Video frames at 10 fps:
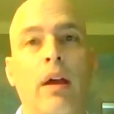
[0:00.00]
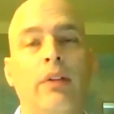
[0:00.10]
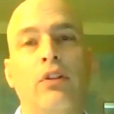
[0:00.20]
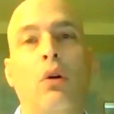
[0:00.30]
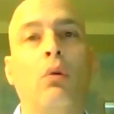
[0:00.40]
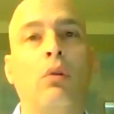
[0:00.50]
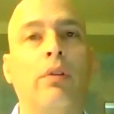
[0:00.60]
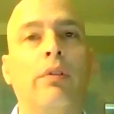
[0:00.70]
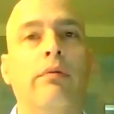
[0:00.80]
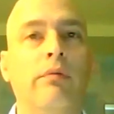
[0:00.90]

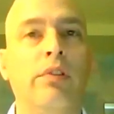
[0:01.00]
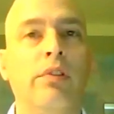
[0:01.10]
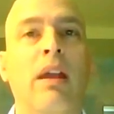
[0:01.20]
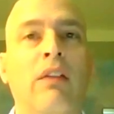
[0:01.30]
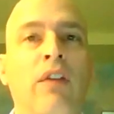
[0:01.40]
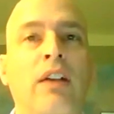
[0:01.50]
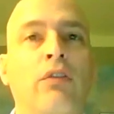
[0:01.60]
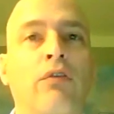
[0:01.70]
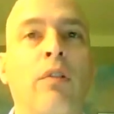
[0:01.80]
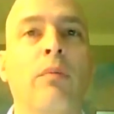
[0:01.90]
total demand
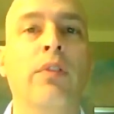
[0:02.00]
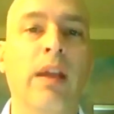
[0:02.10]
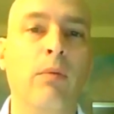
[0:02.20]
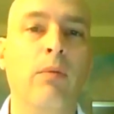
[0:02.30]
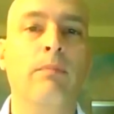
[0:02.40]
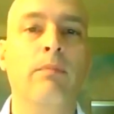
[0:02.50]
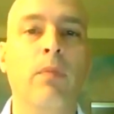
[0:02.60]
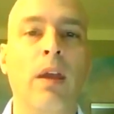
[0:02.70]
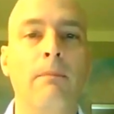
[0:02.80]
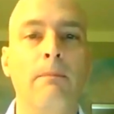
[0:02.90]
factor from the table.
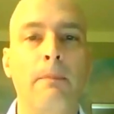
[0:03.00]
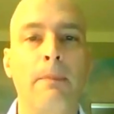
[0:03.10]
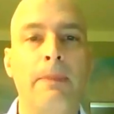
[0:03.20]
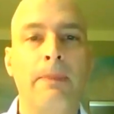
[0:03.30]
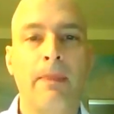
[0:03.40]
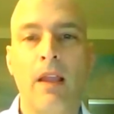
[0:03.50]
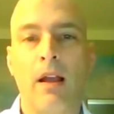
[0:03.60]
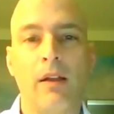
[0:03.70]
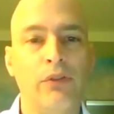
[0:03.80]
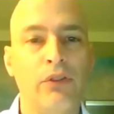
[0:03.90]
Okay,
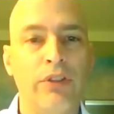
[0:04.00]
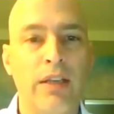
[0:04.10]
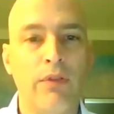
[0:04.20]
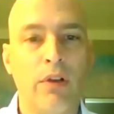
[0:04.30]
just to give you a